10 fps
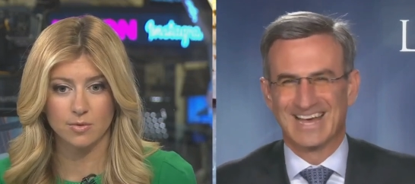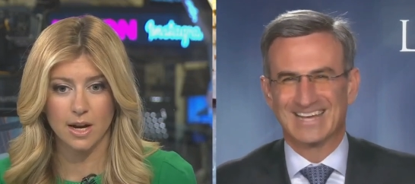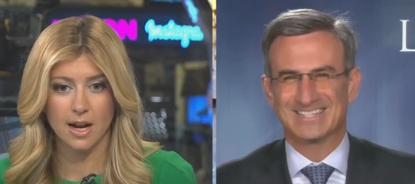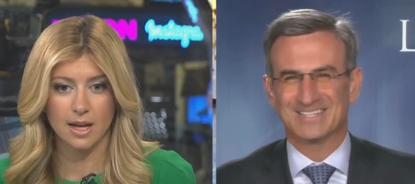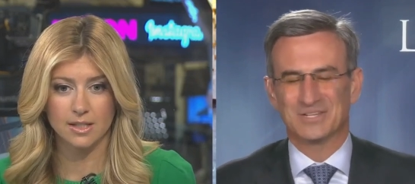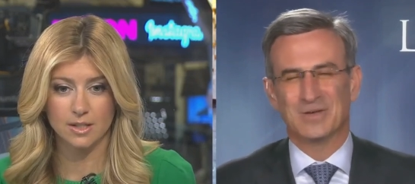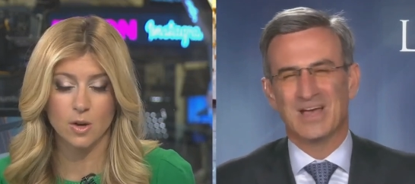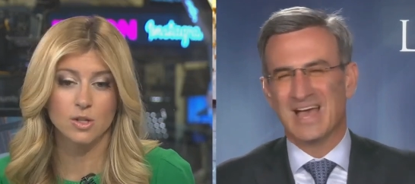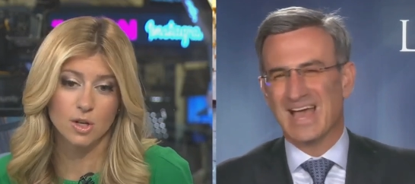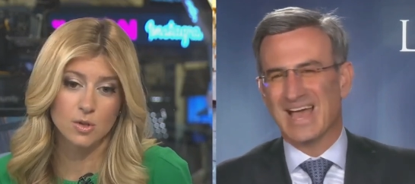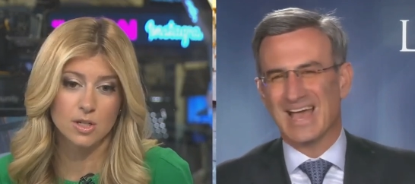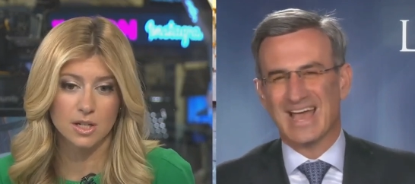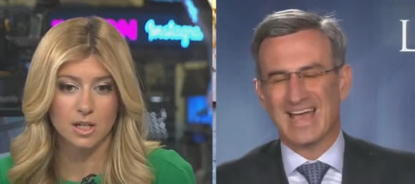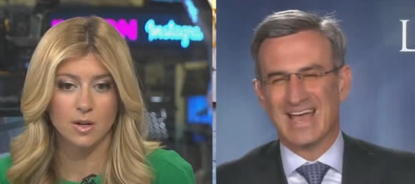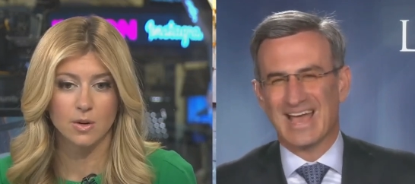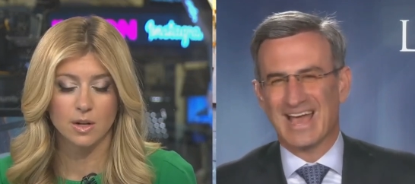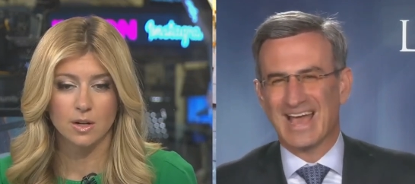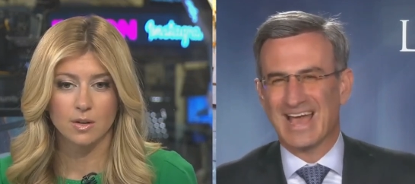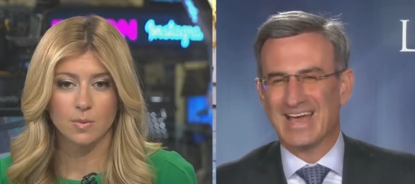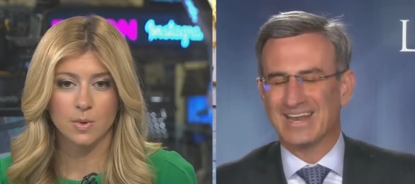Speaker 1: rate I still hike. Do. So, so you still do.
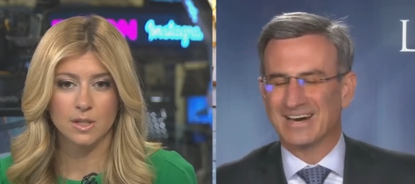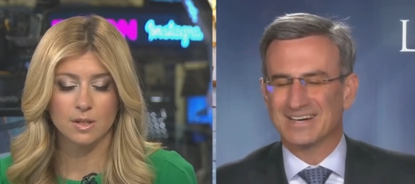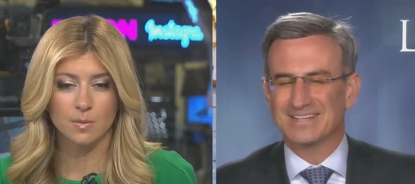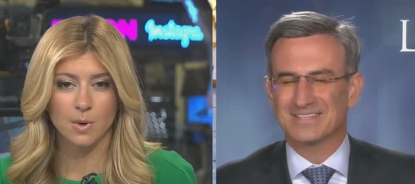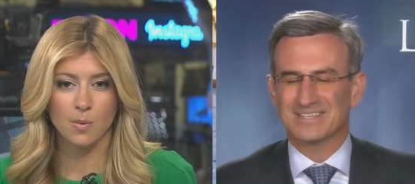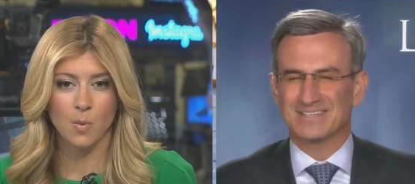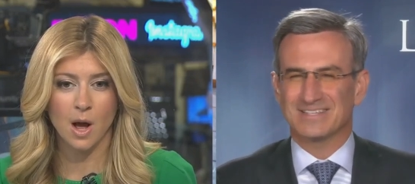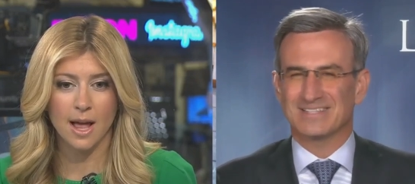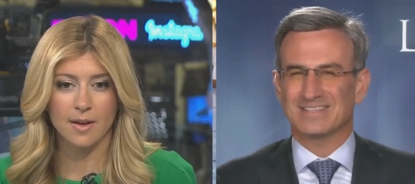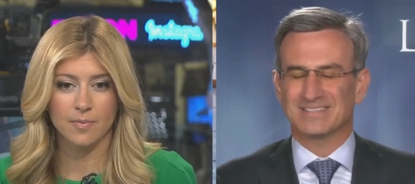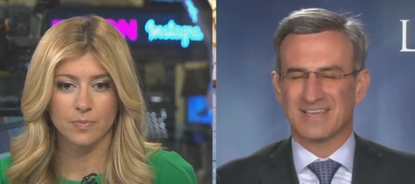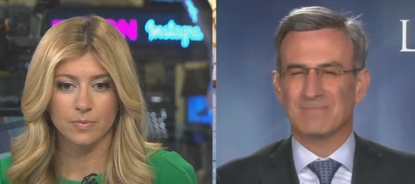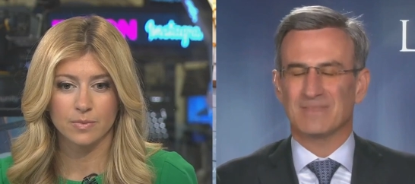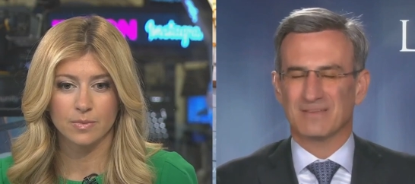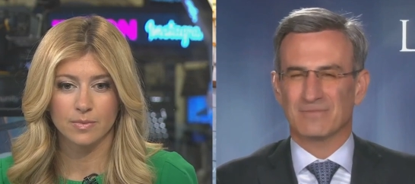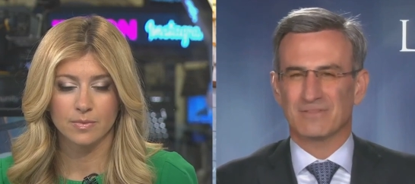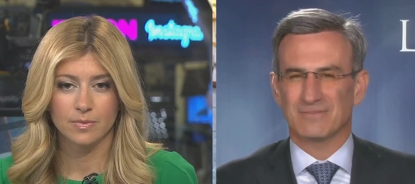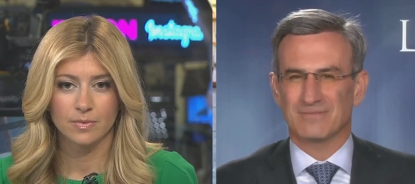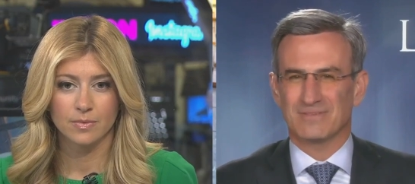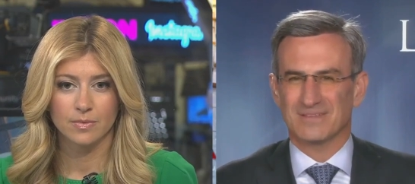And What's, honestly, what, the same
Speaker 2: thing for
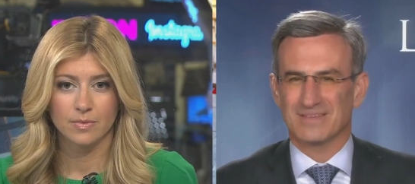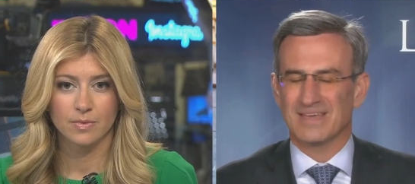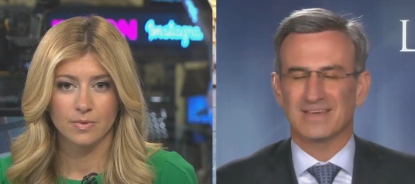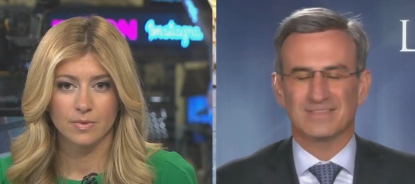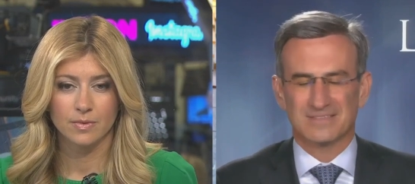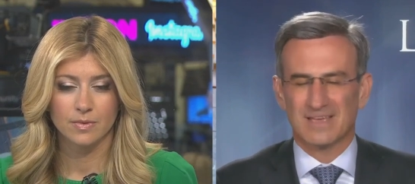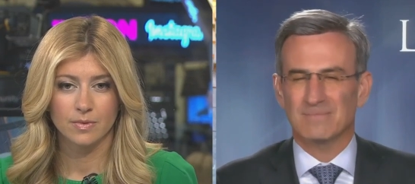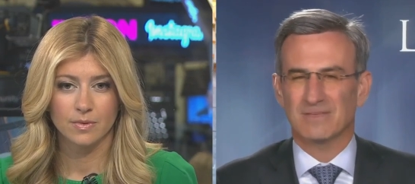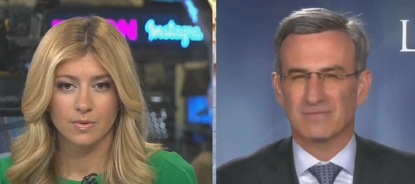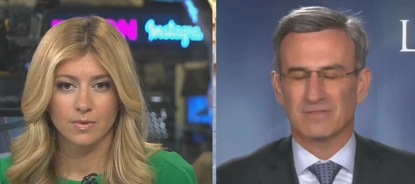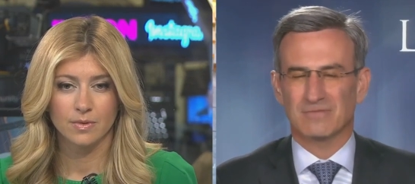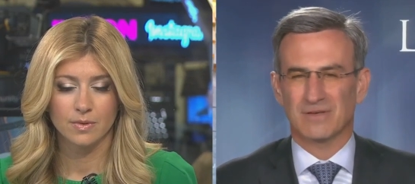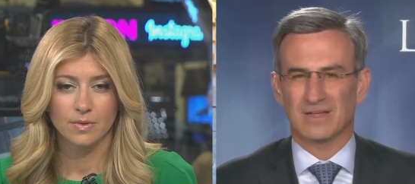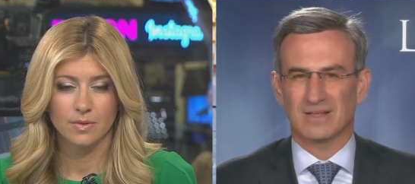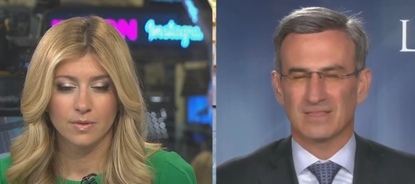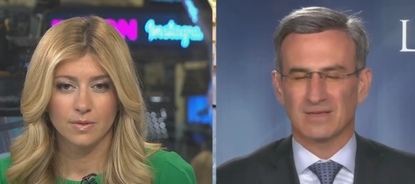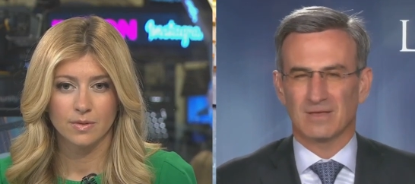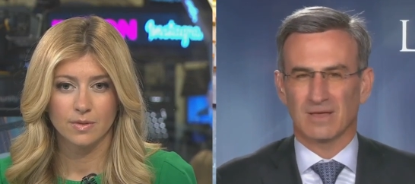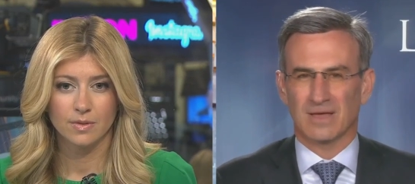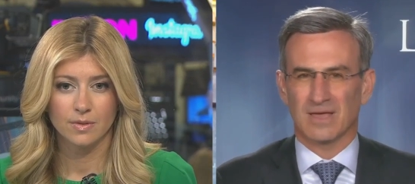the yeah, the same thing for the Fed. I
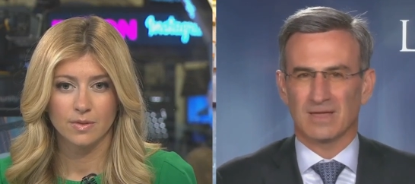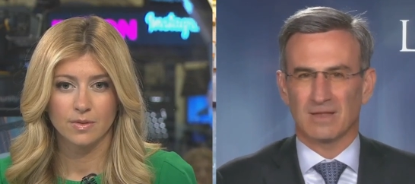think, again,